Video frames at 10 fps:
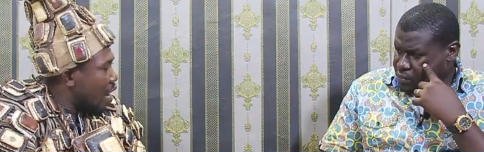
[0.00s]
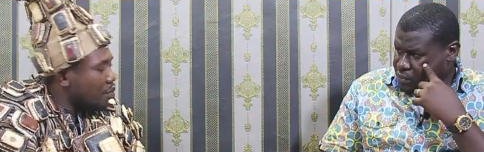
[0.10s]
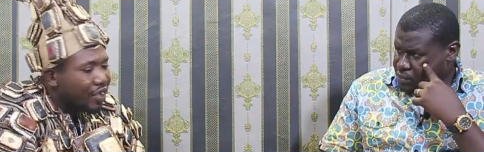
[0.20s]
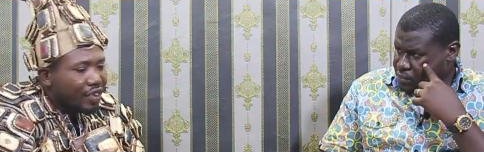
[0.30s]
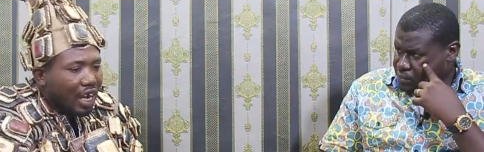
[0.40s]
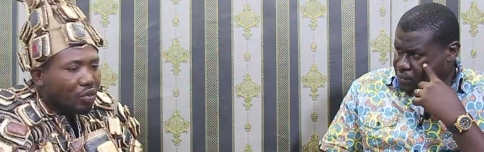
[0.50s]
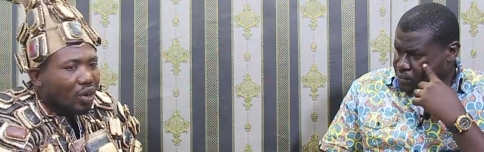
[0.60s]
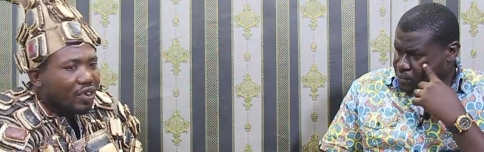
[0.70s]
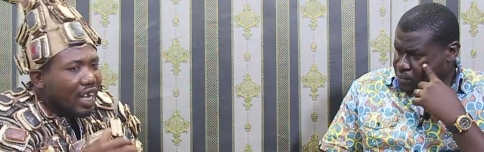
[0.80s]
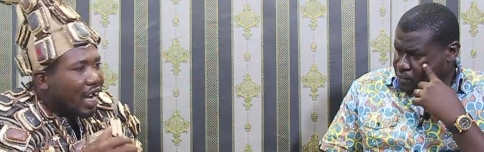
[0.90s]
Speaker 1: That means that
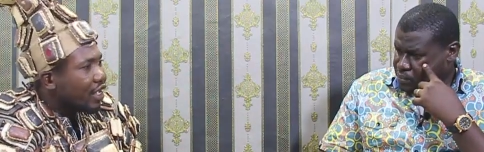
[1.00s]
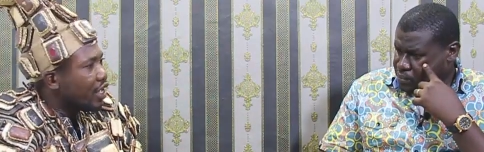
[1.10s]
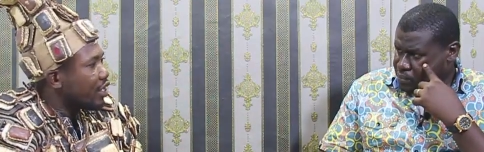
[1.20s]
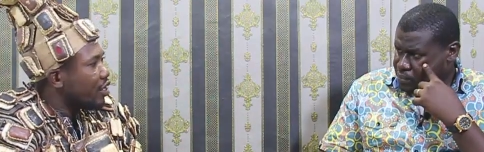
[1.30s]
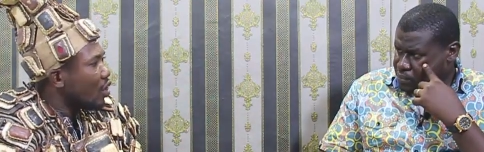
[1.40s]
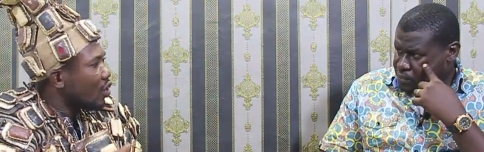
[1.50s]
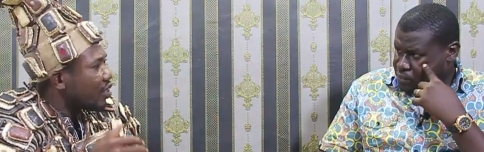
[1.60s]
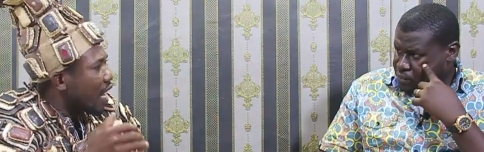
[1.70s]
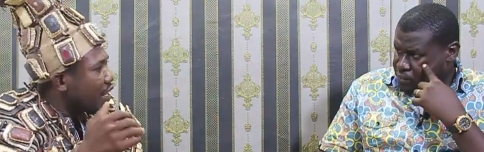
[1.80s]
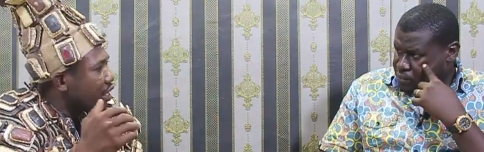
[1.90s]
your star day, your
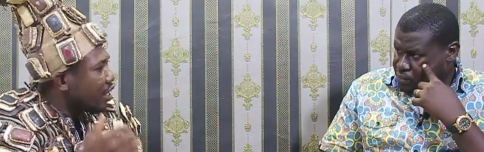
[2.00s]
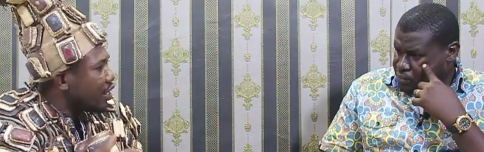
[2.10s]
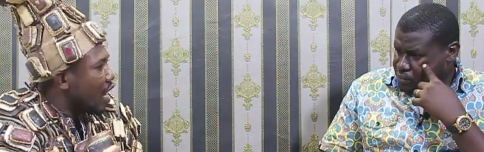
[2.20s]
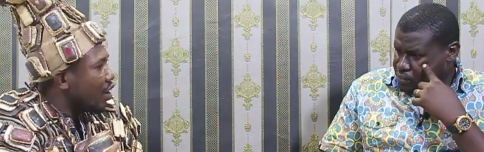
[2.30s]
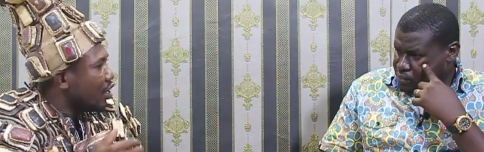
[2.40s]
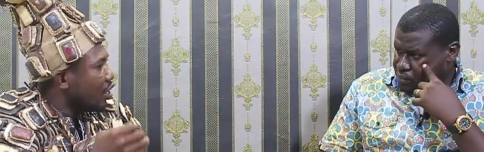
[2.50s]
star day down,